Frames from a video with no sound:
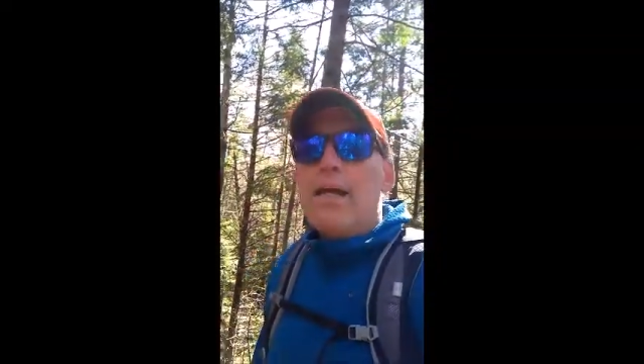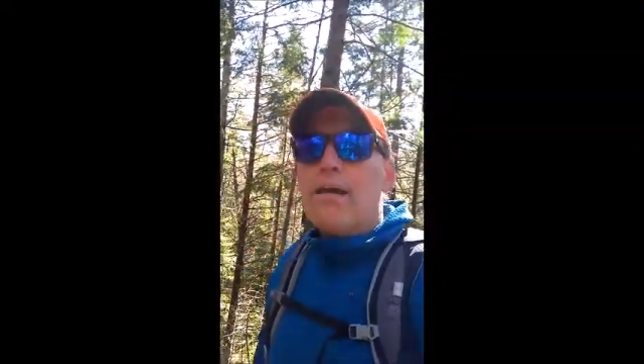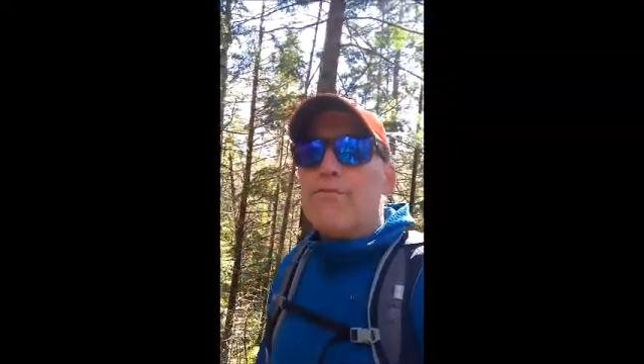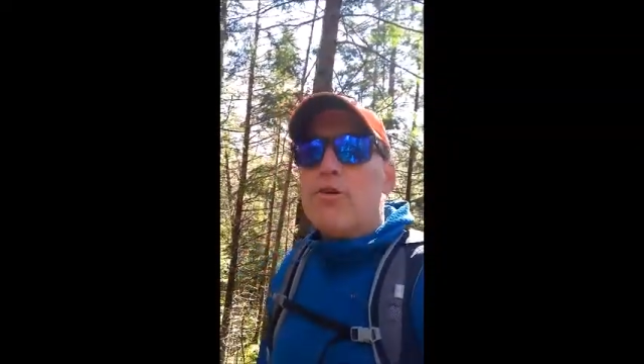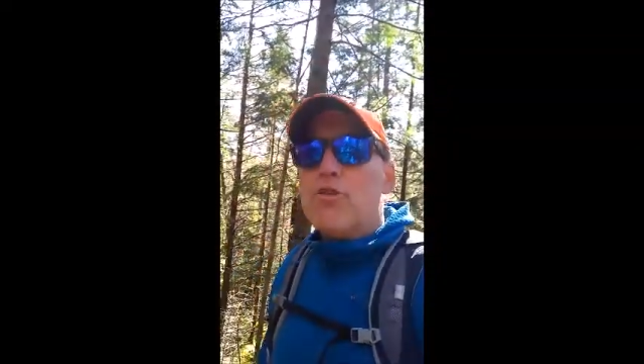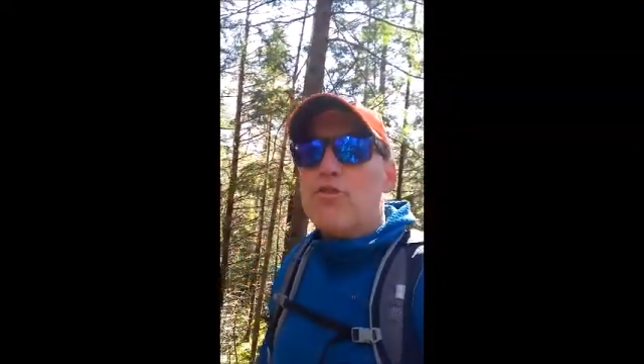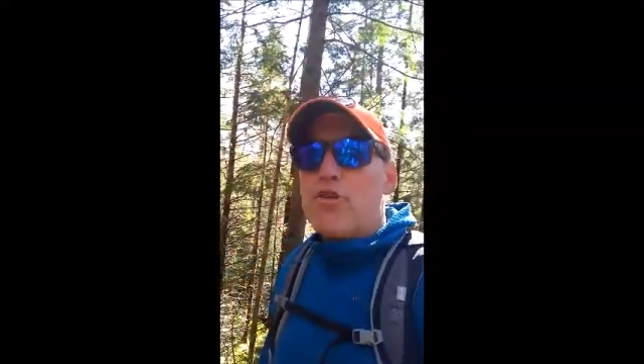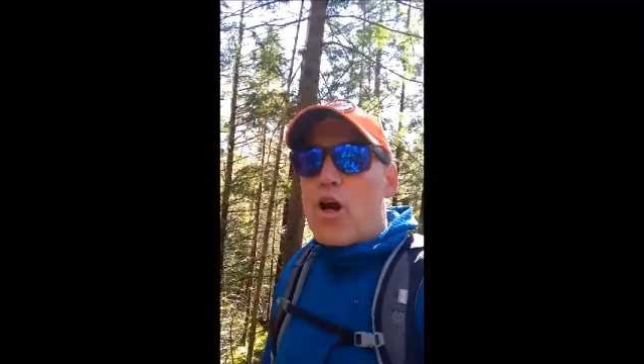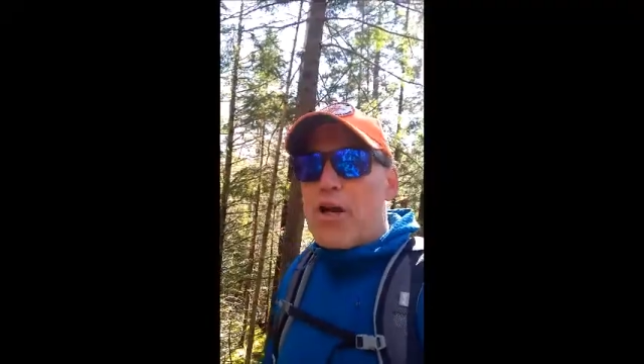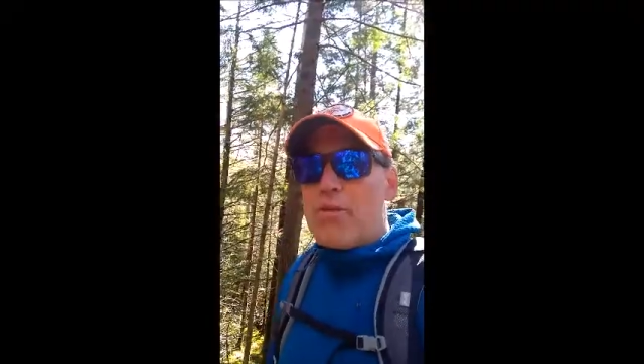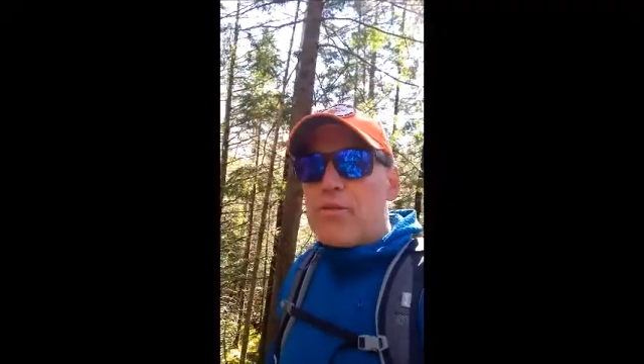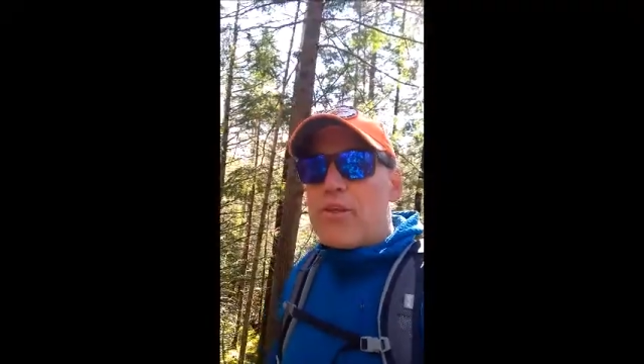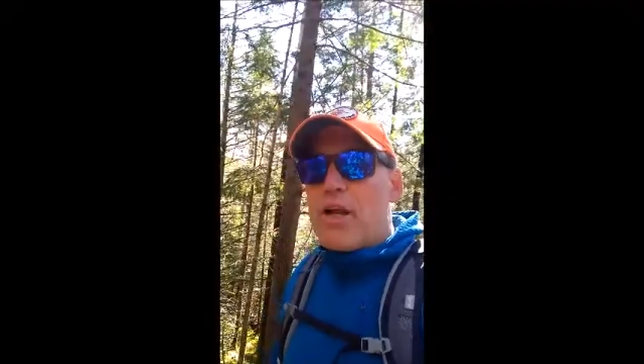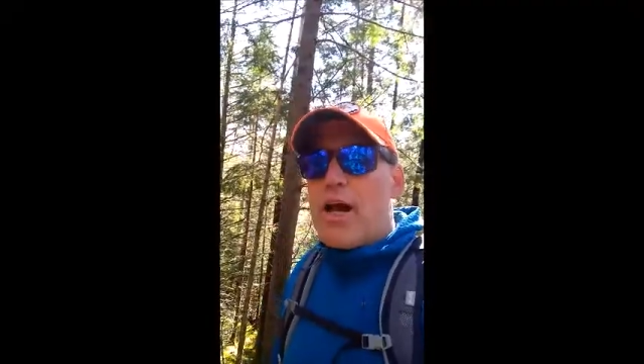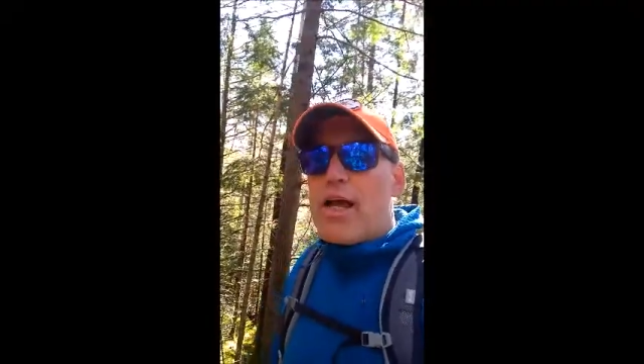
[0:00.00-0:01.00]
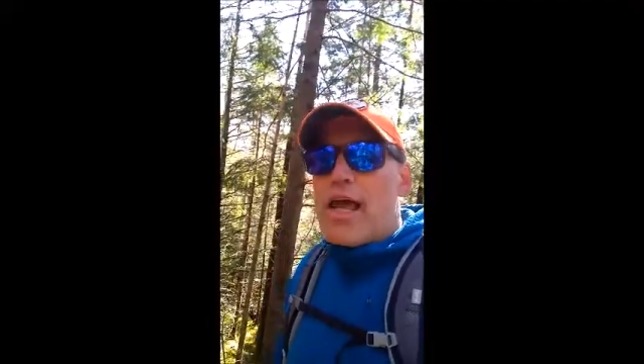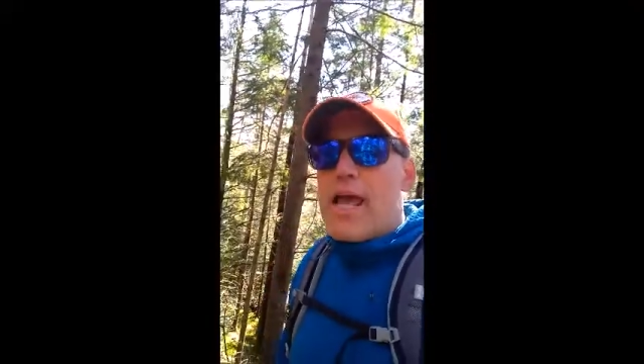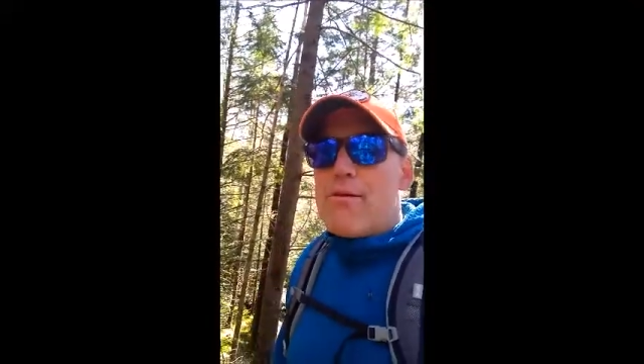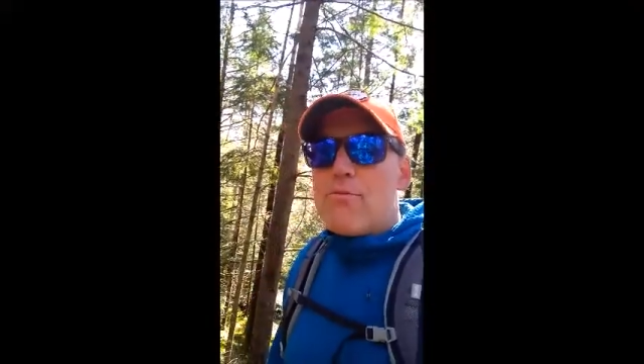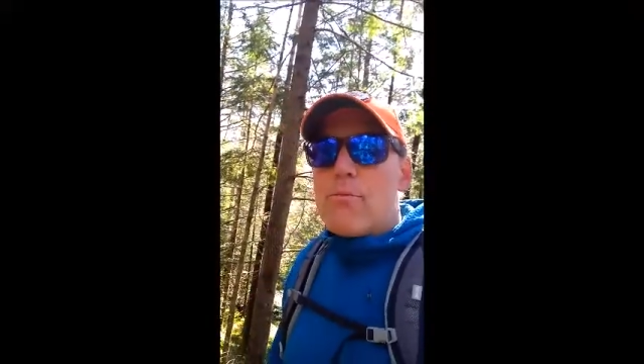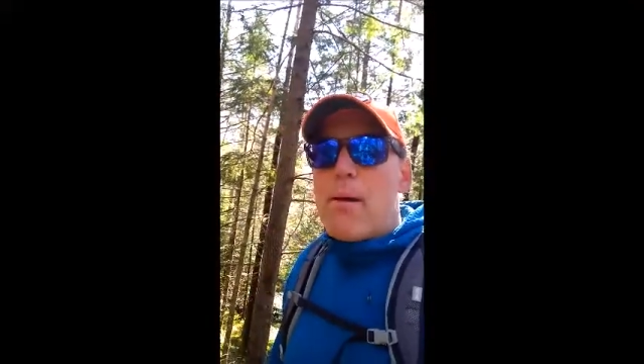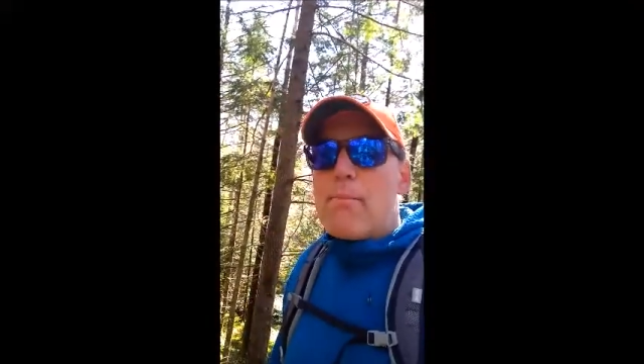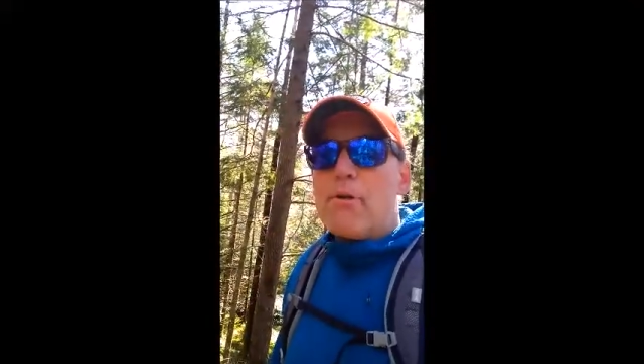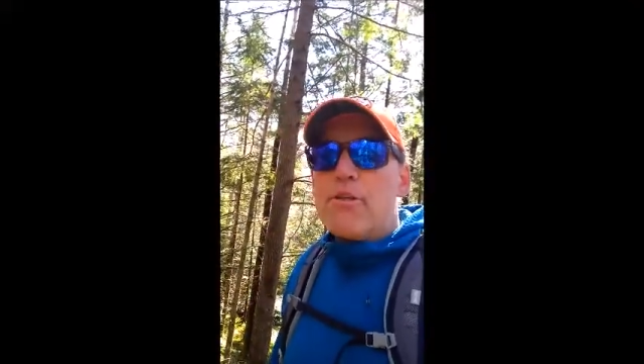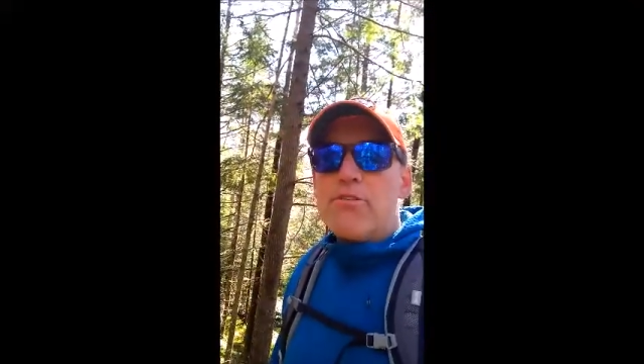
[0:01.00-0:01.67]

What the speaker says: If you're starting with an IA, remember